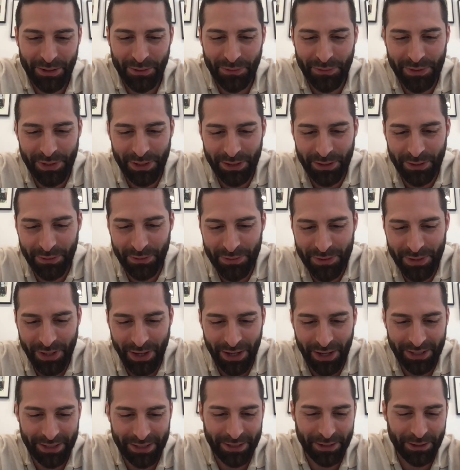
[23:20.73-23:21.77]

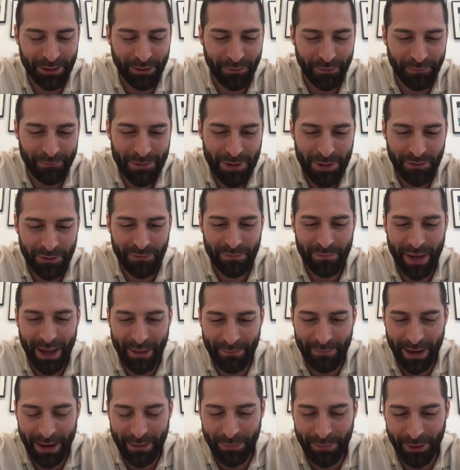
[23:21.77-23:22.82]
You've met
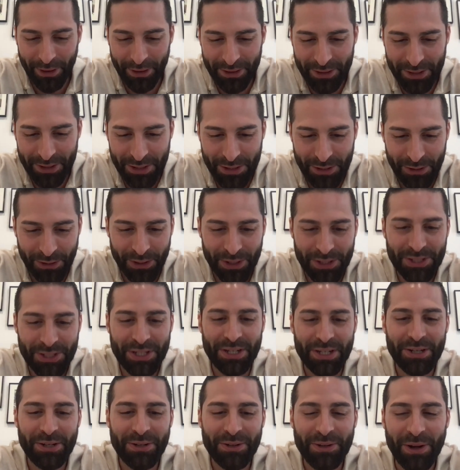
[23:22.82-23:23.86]
my brother George, and
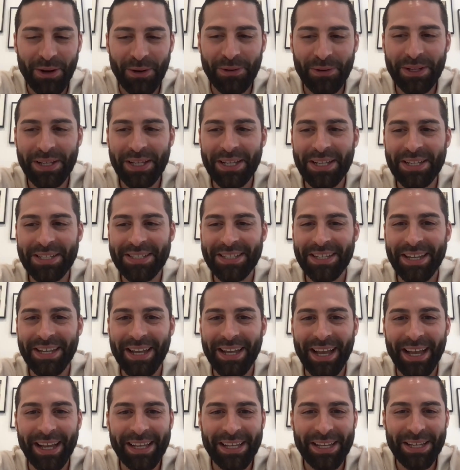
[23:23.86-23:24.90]
he is
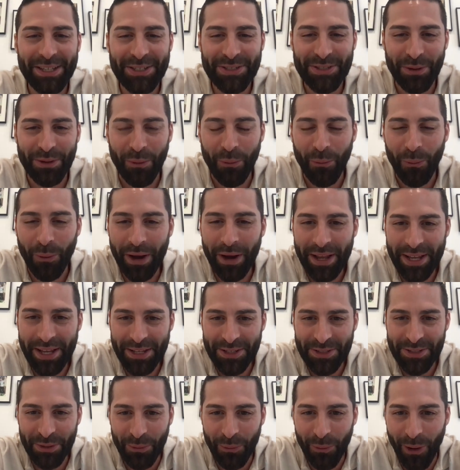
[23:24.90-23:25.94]

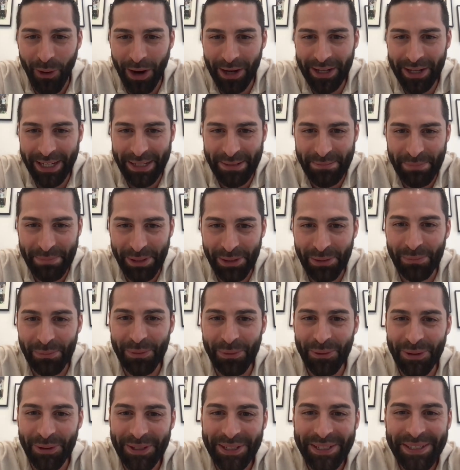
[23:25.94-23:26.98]
a walking
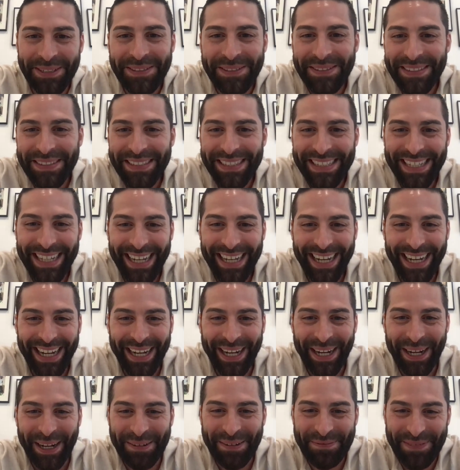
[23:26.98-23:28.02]
billboard.
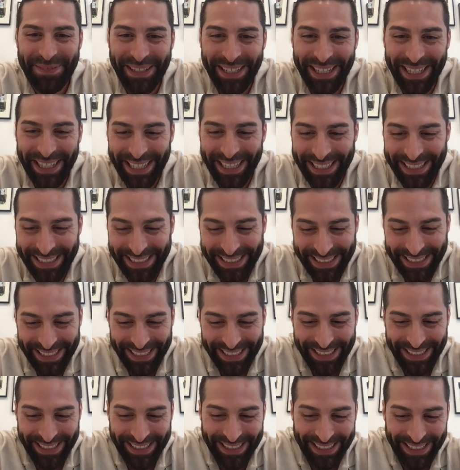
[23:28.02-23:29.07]
And
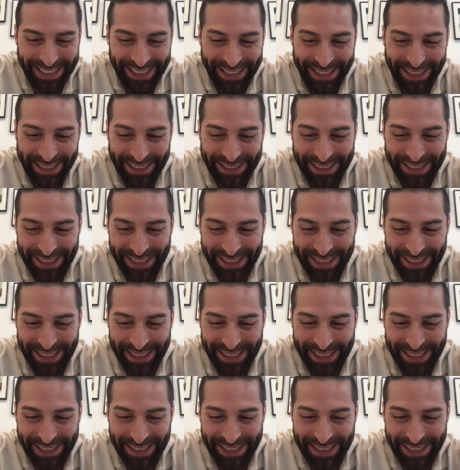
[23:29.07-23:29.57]
he's